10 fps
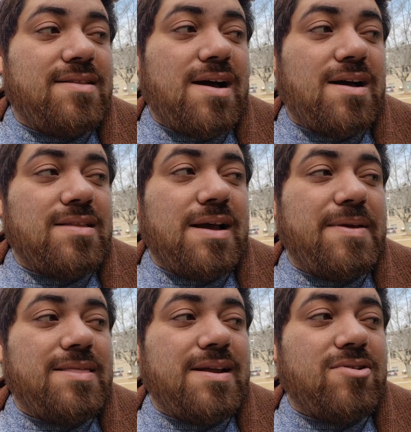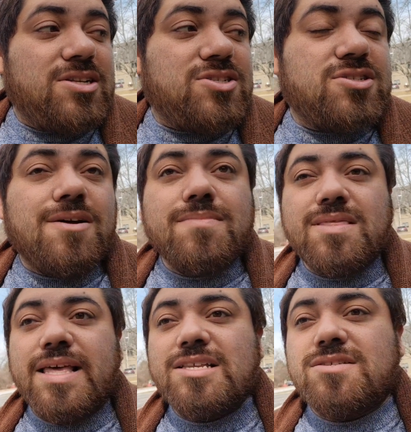not i mean there is some
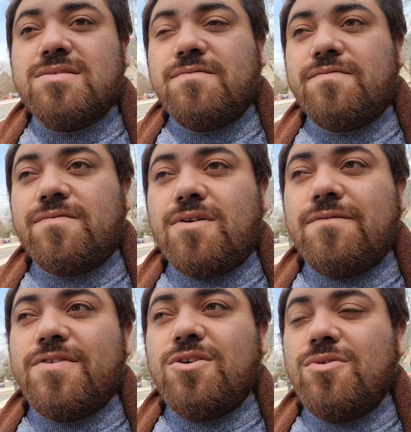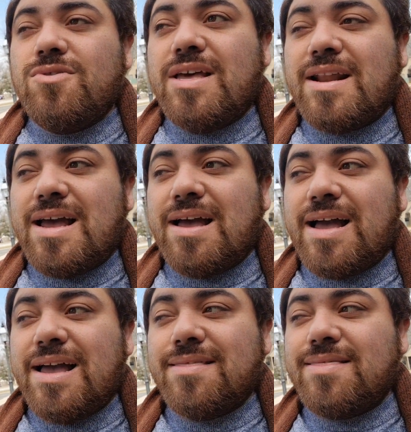things of you that
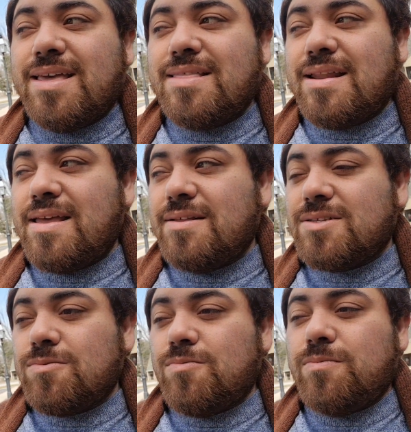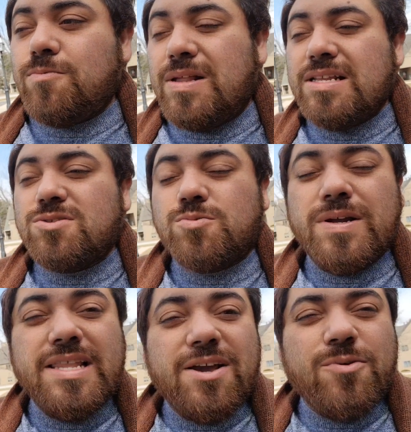I think that it's when it's
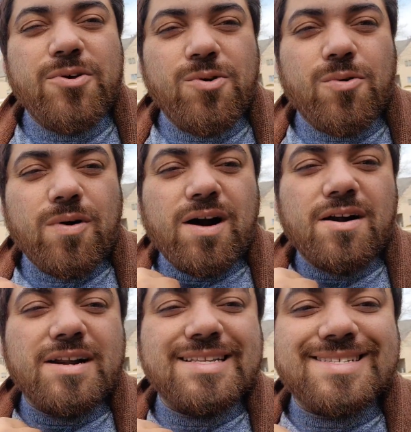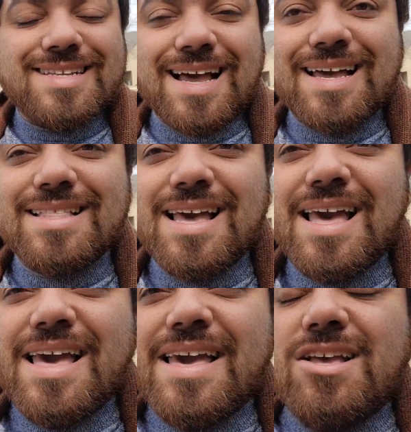really who you are inside,
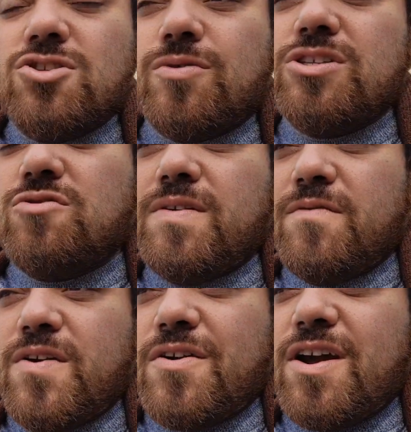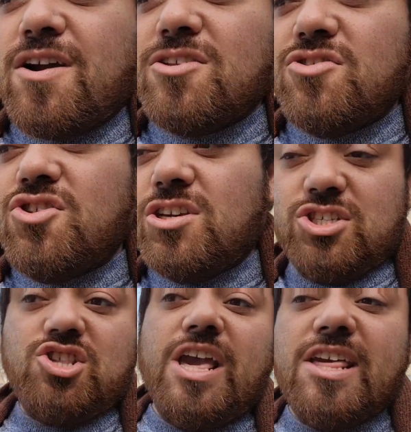is going to be very hard to
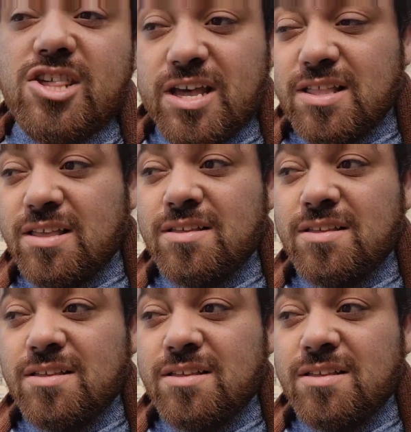just change it